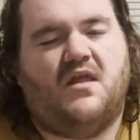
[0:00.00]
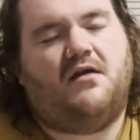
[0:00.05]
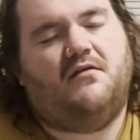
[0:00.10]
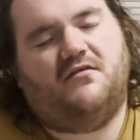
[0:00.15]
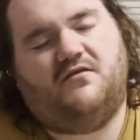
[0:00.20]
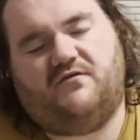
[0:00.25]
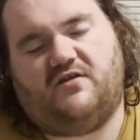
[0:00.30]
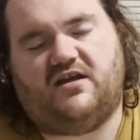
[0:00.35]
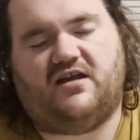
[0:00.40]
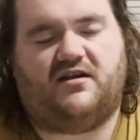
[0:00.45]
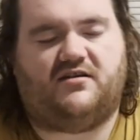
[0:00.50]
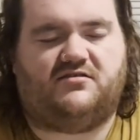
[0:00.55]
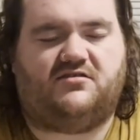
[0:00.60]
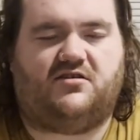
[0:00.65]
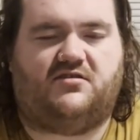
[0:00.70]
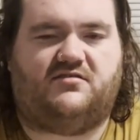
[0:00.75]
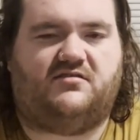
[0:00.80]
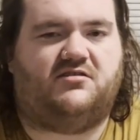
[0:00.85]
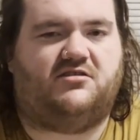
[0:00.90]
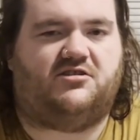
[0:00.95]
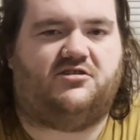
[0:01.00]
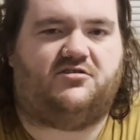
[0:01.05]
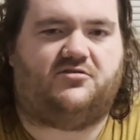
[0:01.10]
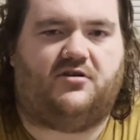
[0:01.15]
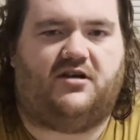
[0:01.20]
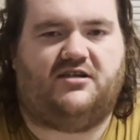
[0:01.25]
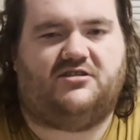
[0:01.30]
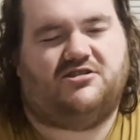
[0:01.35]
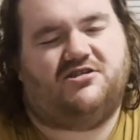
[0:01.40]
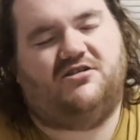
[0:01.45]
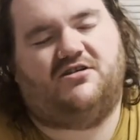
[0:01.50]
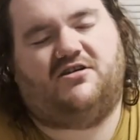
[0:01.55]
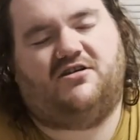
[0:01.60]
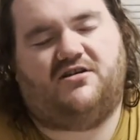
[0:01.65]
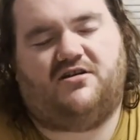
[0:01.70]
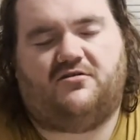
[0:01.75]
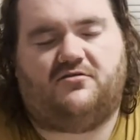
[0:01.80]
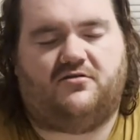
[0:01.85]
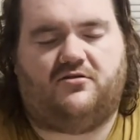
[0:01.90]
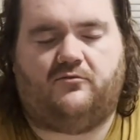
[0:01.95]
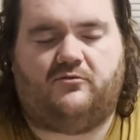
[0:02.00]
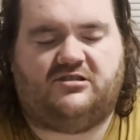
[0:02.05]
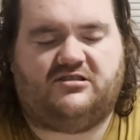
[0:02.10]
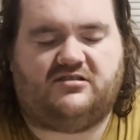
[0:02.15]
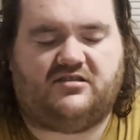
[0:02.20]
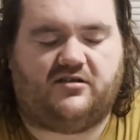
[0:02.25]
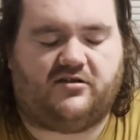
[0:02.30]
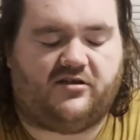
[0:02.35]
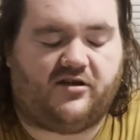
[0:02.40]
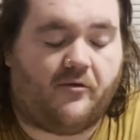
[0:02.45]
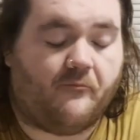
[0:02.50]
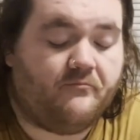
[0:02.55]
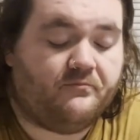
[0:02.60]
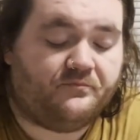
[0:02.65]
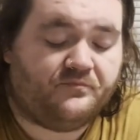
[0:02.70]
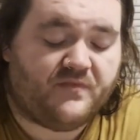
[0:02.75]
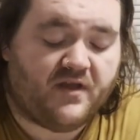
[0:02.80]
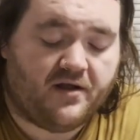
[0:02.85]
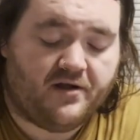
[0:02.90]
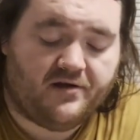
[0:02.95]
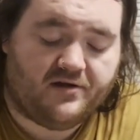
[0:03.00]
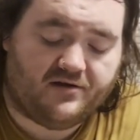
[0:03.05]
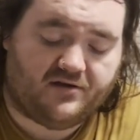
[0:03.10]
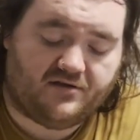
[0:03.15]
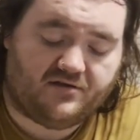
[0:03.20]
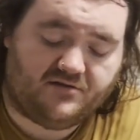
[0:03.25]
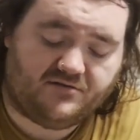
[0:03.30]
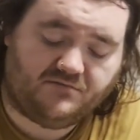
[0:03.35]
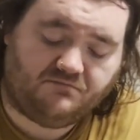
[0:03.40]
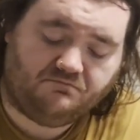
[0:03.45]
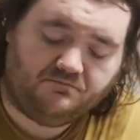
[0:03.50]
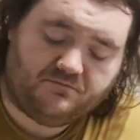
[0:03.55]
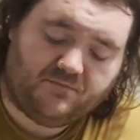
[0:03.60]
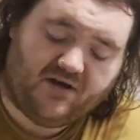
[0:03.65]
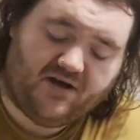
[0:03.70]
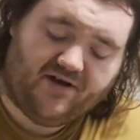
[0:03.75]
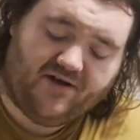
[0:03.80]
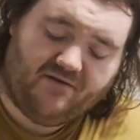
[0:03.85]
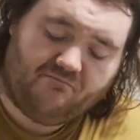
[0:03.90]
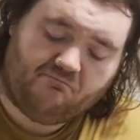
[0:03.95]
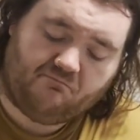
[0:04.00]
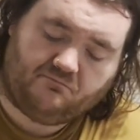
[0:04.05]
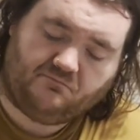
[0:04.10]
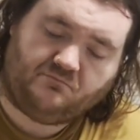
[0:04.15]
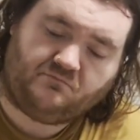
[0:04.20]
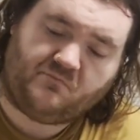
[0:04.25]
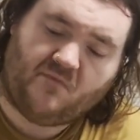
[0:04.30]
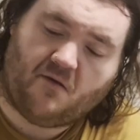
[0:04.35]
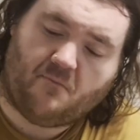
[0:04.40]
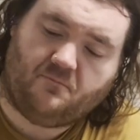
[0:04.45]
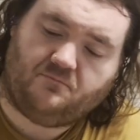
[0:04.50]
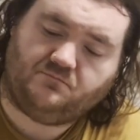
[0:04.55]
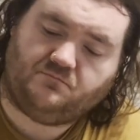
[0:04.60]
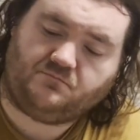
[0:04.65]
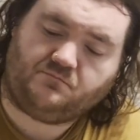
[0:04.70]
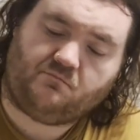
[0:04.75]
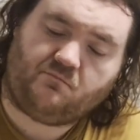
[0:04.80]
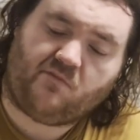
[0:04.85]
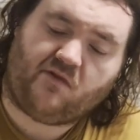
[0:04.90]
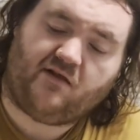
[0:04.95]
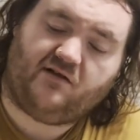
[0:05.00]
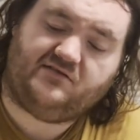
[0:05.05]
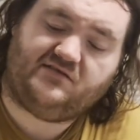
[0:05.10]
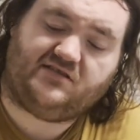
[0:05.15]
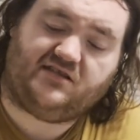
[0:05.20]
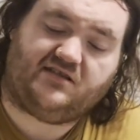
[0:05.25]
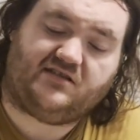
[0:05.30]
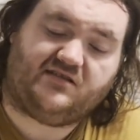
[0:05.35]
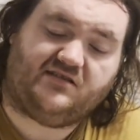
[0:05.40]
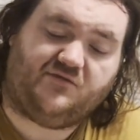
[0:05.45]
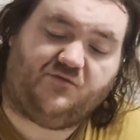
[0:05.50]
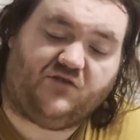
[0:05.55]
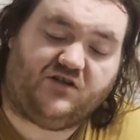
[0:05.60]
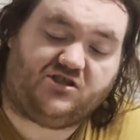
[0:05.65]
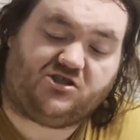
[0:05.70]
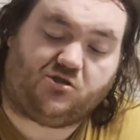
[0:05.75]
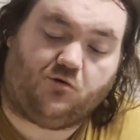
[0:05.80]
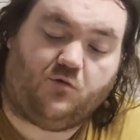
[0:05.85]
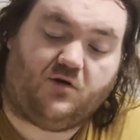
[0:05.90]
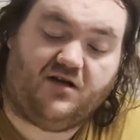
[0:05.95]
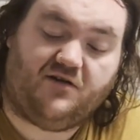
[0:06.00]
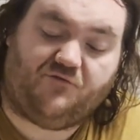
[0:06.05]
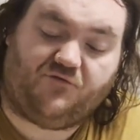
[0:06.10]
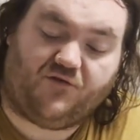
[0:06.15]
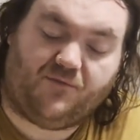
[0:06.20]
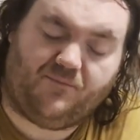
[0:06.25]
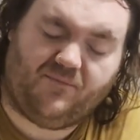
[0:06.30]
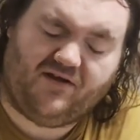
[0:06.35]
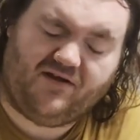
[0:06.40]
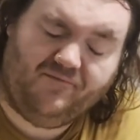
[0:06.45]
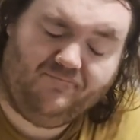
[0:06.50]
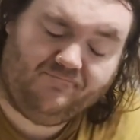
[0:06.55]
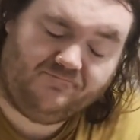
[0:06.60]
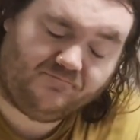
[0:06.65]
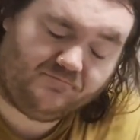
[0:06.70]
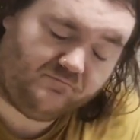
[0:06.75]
Vienna sausages are actually good, I don't know what to tell you. But let's get this fish away from me.